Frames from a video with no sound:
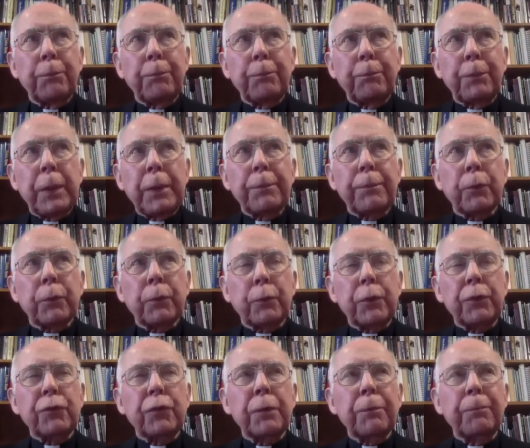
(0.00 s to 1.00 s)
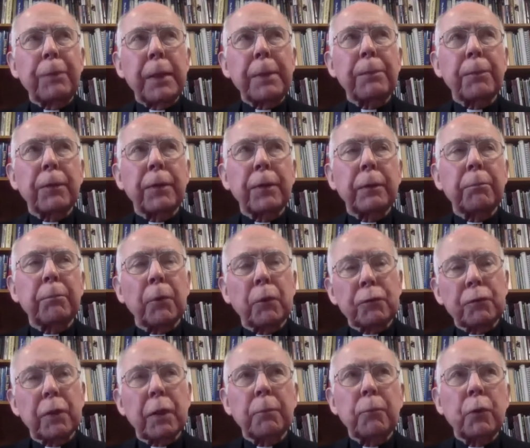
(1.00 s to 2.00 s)
people, Christian people that
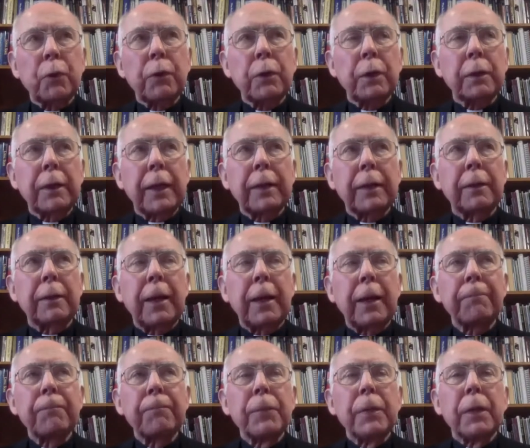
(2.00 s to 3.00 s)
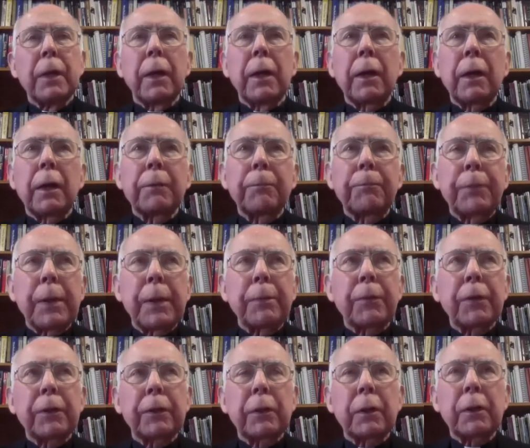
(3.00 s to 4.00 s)
most of them were at that time,
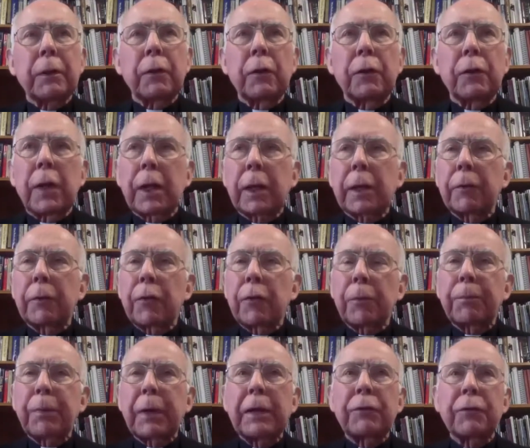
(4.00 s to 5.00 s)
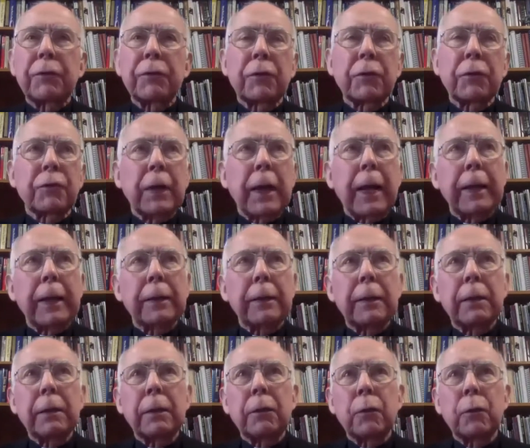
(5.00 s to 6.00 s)
people that to take their place in
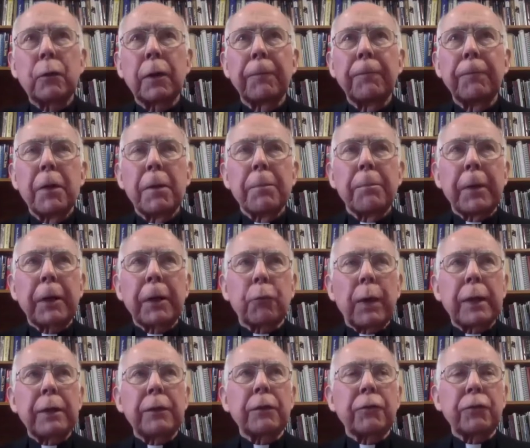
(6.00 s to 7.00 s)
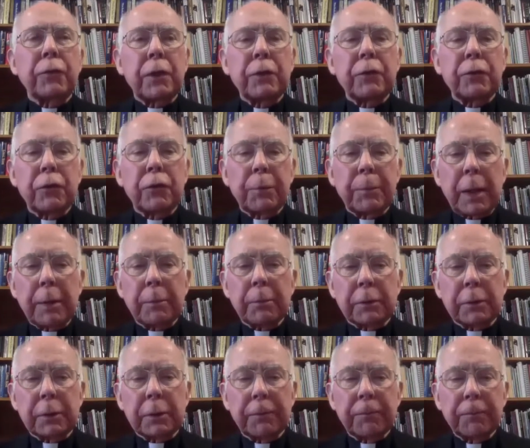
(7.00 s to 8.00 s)
society and to make right decisions, to be able
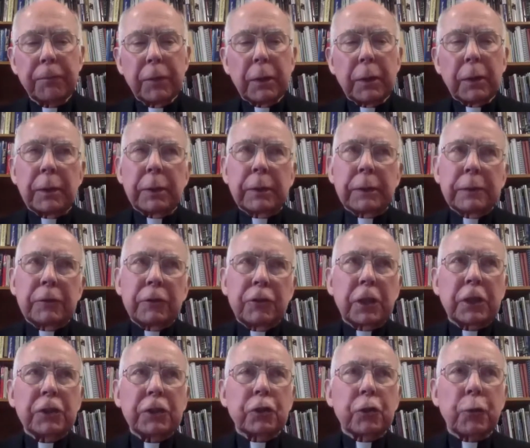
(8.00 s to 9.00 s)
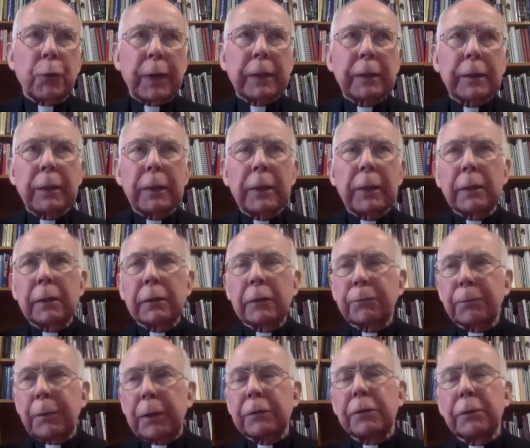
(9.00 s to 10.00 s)
to judge correctly and
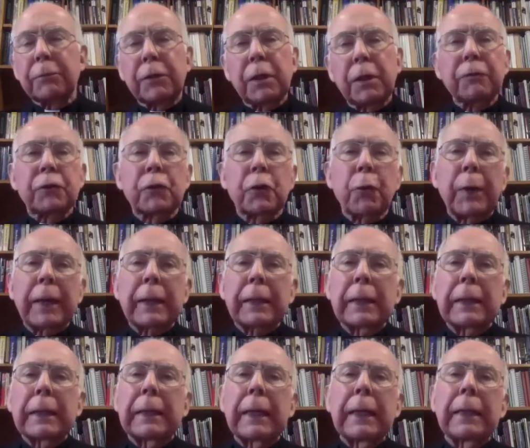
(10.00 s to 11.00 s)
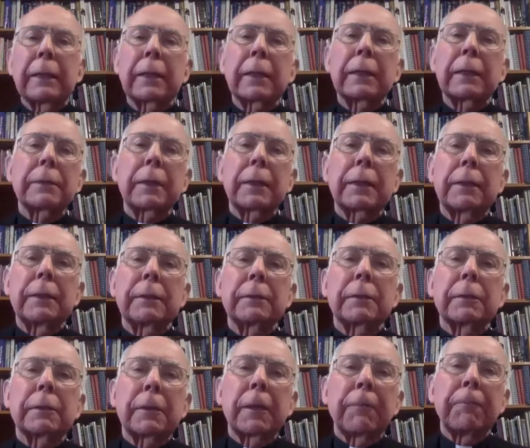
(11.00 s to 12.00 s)
express themselves correctly and things like this.
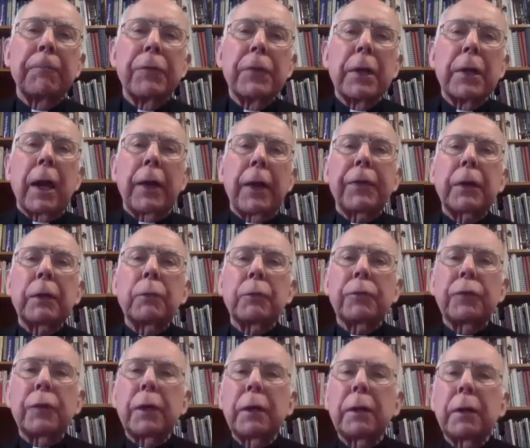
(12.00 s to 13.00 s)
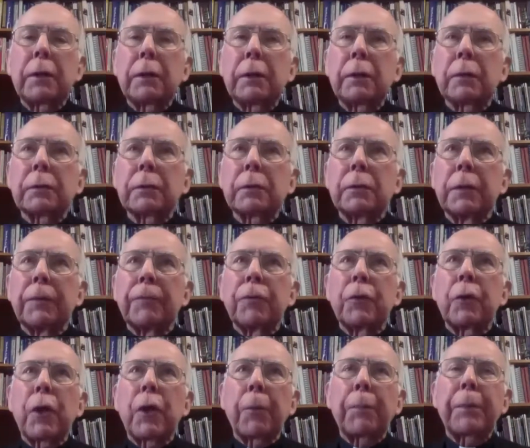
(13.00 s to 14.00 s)
That I think was
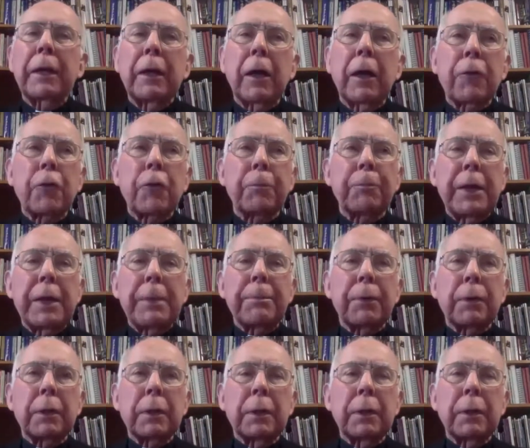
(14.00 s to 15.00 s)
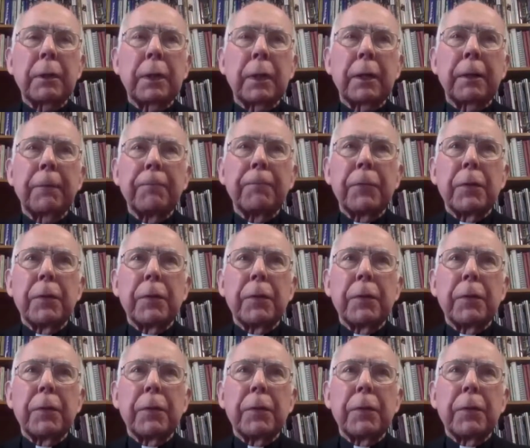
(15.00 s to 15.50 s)
you're helping other people and